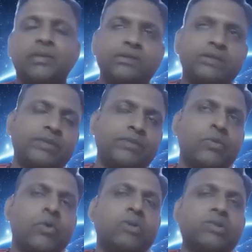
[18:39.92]
Then
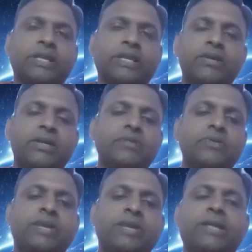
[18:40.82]
mostly, next to
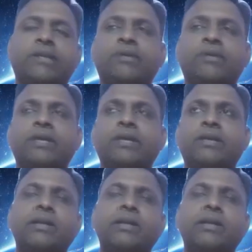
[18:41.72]
right, okay.